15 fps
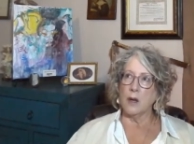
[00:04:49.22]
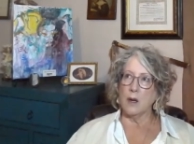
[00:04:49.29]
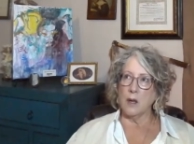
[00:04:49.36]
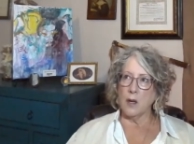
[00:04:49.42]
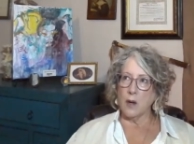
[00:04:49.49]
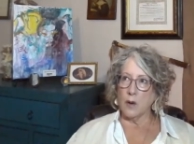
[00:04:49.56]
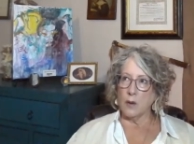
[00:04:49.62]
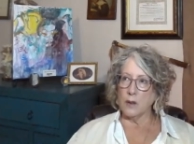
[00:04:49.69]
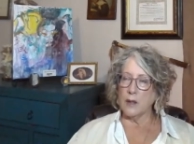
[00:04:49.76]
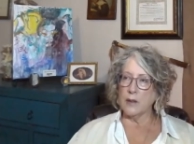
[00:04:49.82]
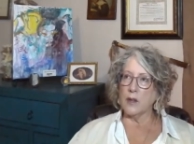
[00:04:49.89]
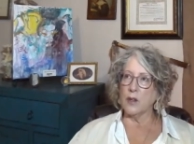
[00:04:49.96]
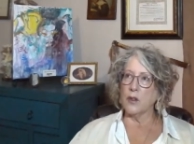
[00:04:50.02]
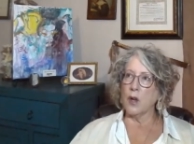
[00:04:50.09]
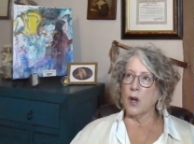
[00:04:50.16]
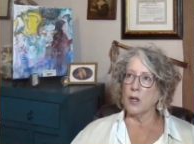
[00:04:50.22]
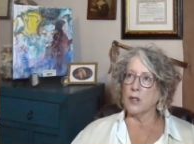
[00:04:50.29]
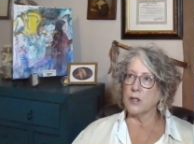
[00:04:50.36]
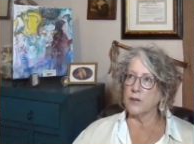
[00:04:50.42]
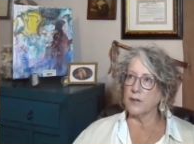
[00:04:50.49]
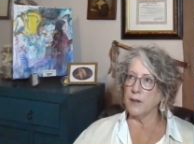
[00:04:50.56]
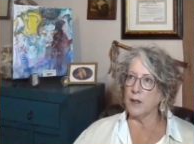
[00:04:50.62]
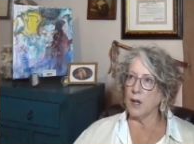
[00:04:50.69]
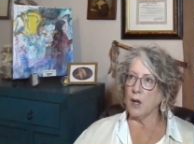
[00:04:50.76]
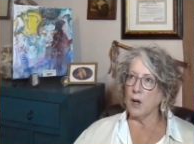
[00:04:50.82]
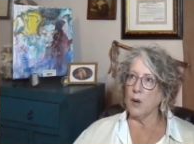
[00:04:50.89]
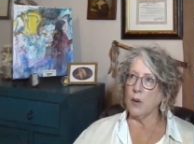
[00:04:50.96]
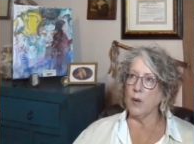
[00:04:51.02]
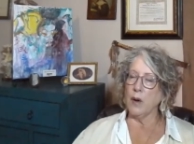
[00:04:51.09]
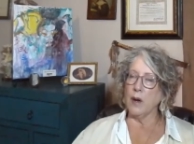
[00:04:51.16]
you know, let the thoughts
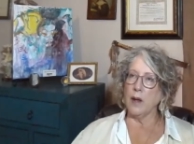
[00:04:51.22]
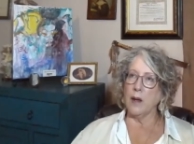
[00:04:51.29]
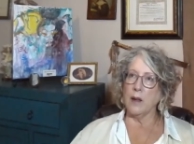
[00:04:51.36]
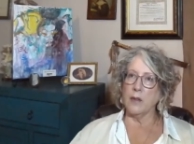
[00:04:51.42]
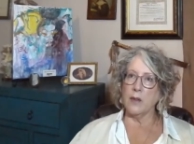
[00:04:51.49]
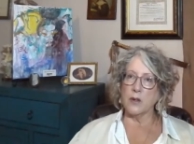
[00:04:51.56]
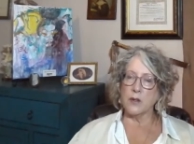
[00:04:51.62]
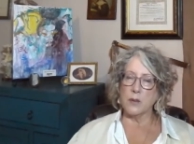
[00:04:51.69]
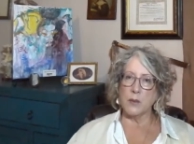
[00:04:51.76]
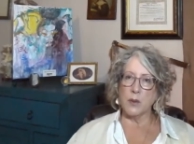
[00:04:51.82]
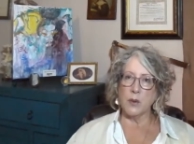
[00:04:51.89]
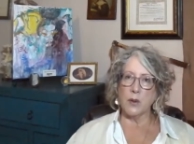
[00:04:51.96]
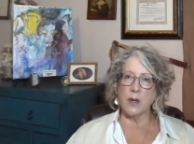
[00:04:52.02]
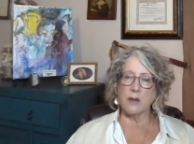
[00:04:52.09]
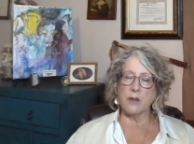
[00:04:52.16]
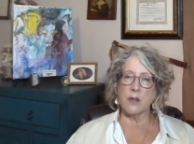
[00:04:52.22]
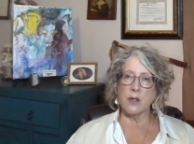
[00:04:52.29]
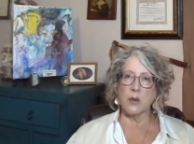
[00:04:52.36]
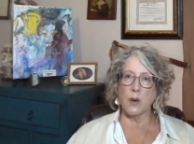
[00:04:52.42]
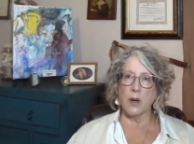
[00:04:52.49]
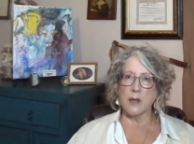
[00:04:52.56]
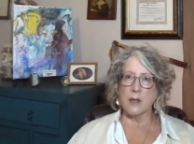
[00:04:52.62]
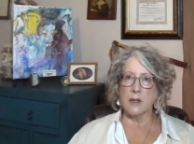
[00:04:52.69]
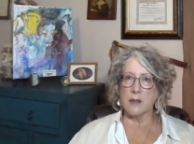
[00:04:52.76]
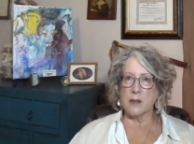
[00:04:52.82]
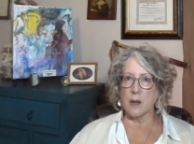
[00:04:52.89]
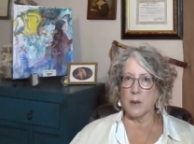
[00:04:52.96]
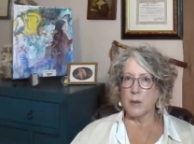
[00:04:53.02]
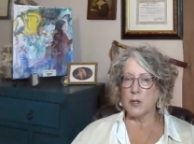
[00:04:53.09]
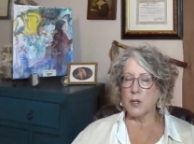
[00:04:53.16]
flow, and there's some new gifts and new ideas
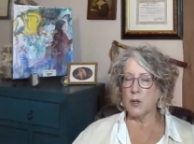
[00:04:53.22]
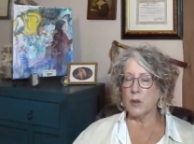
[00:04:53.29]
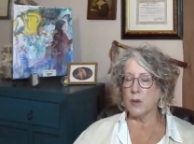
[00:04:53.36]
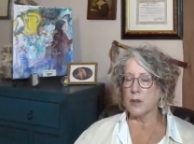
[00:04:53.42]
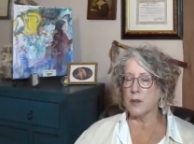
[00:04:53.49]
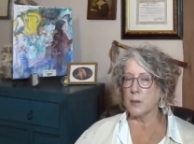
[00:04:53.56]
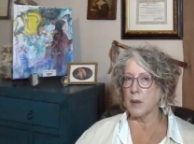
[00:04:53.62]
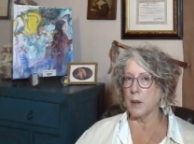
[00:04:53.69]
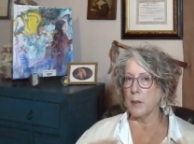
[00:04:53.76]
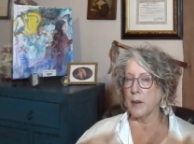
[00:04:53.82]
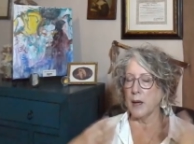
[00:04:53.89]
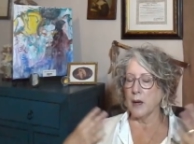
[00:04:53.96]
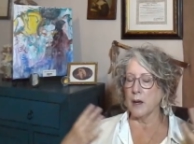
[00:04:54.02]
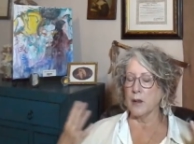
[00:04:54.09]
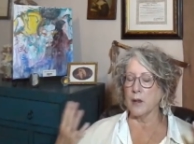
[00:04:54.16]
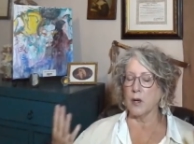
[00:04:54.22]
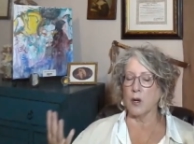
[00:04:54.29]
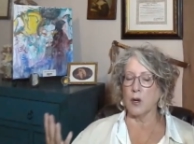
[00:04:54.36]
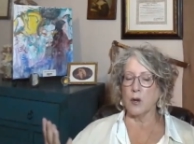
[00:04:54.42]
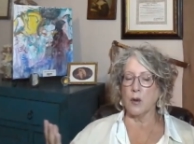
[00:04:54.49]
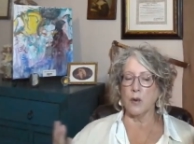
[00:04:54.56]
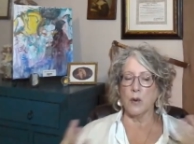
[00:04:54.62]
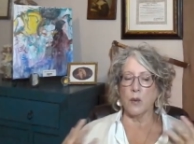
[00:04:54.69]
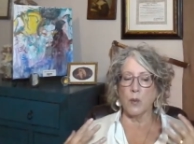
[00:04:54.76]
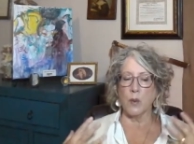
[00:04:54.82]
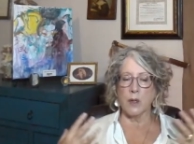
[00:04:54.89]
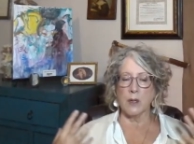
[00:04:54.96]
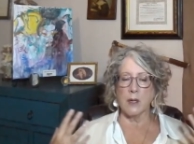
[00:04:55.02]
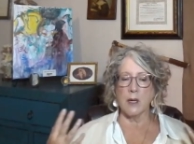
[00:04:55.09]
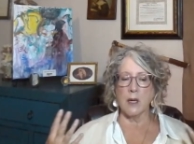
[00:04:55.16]
coming to you, and some coming out of the cocoon, and
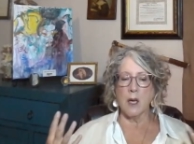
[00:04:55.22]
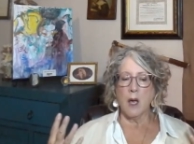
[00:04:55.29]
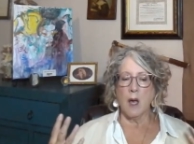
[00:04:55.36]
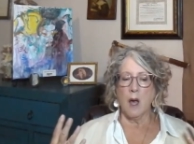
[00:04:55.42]
really